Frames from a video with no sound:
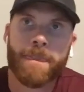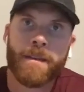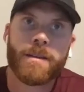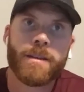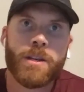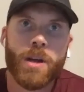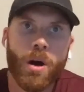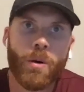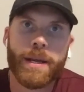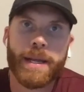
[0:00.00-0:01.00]
You
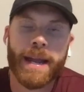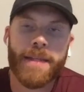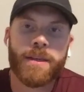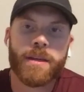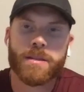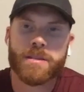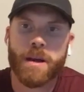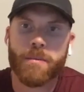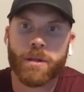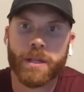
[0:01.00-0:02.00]
know, and I think the
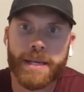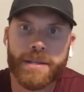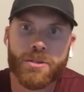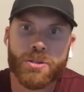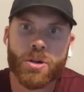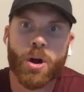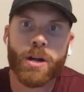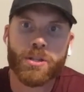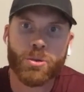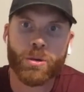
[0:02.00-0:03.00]
summer leagues are
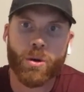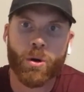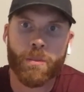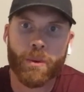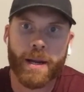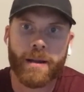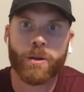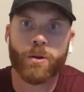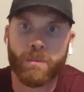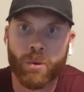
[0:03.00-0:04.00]
starting to incorporate a
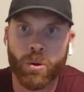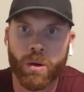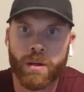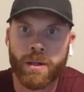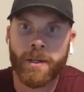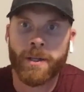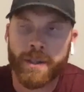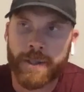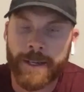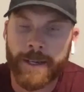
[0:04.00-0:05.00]
little more,
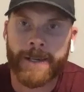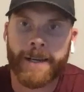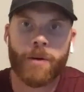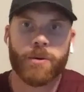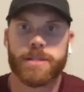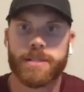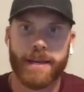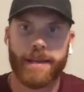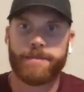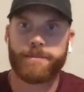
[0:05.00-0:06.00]
I want to
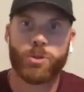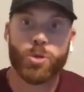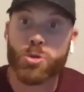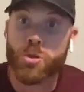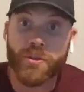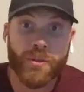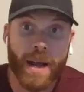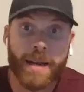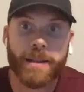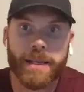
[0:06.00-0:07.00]
say,
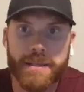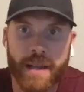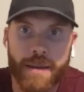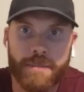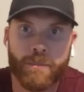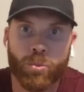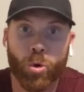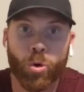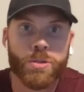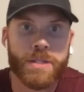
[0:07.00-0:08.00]
user-friendly type
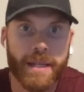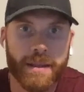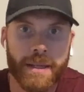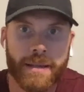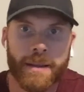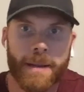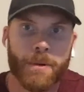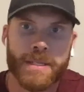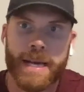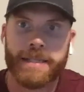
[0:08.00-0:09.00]
rules that
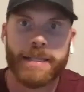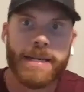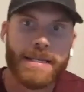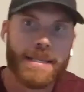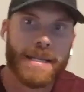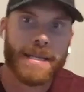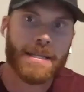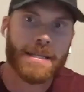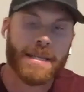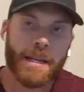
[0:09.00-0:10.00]
protect against kids
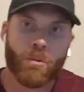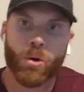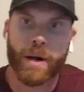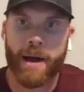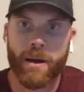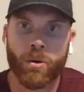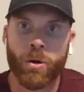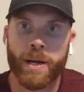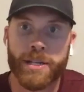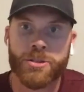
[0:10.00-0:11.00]
getting worn out
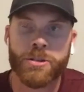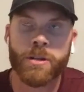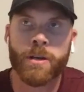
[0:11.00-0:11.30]
or injured,